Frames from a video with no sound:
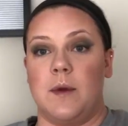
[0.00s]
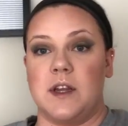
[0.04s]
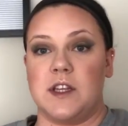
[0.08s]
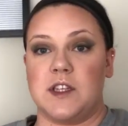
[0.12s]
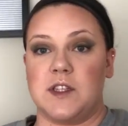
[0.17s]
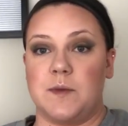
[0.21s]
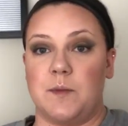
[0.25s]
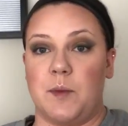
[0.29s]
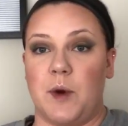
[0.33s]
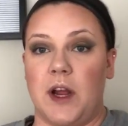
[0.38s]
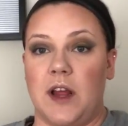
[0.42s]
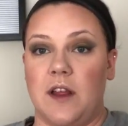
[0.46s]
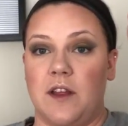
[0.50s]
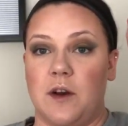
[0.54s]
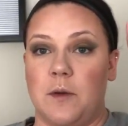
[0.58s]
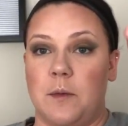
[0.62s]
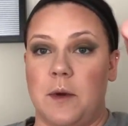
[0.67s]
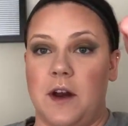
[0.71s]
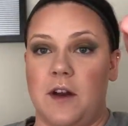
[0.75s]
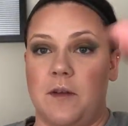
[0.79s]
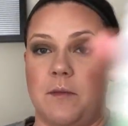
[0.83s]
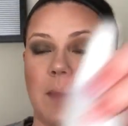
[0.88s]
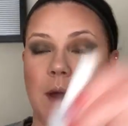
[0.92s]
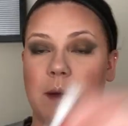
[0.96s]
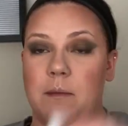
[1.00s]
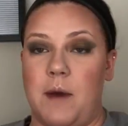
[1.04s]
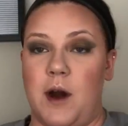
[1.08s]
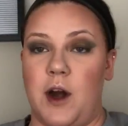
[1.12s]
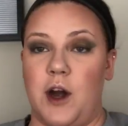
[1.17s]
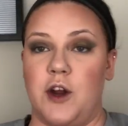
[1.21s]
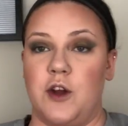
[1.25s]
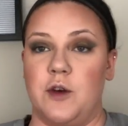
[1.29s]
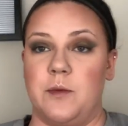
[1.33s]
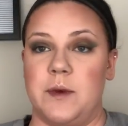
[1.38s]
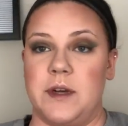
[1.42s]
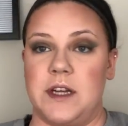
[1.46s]
I'm gonna spray a little bit of my
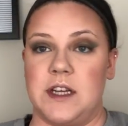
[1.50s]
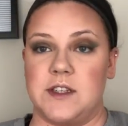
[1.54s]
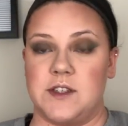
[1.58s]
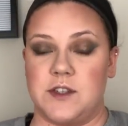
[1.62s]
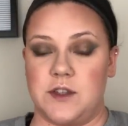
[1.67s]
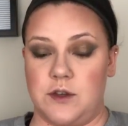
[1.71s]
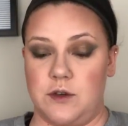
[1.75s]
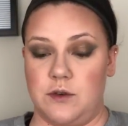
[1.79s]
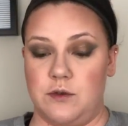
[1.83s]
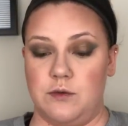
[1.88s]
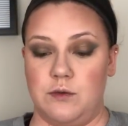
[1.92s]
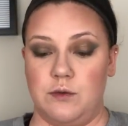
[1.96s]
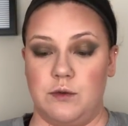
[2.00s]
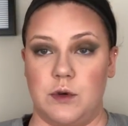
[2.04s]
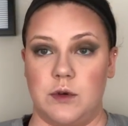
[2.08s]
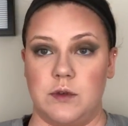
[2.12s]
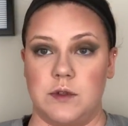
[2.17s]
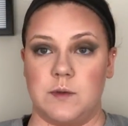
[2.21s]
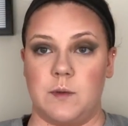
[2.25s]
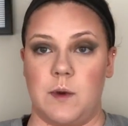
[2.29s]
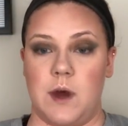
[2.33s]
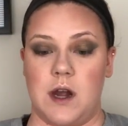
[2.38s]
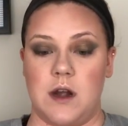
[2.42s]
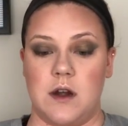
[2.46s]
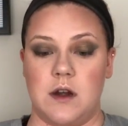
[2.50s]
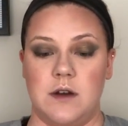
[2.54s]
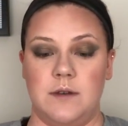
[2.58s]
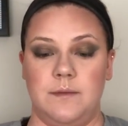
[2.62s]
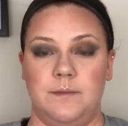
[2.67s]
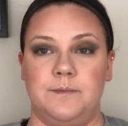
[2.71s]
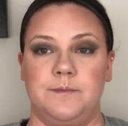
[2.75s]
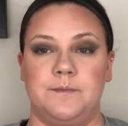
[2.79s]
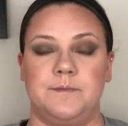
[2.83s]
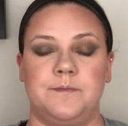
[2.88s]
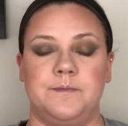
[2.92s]
Mario Badescu Rose Water.